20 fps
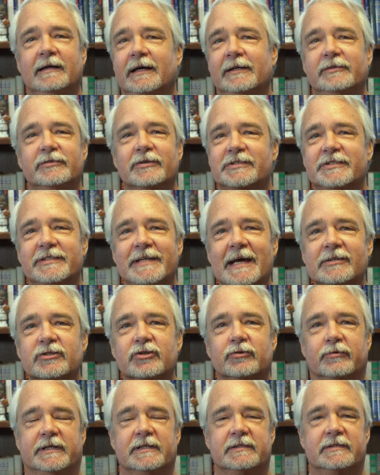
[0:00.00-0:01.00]
It took
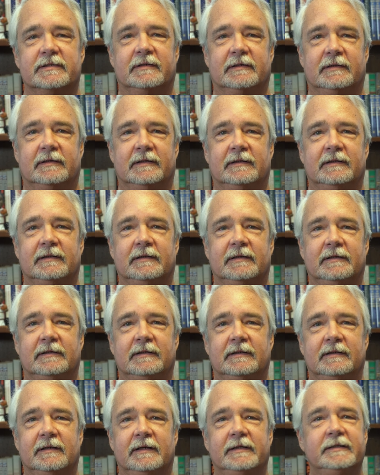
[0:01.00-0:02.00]
centuries.
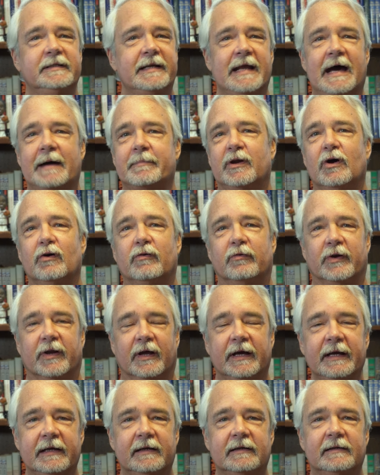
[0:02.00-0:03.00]
It didn't happen
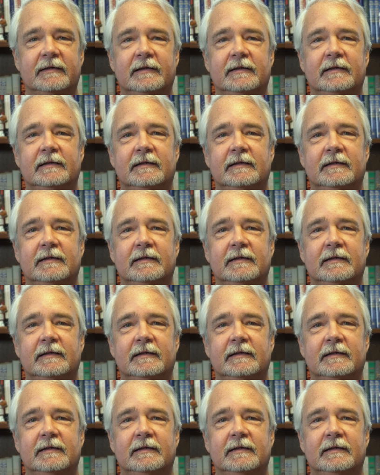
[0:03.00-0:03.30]
overnight.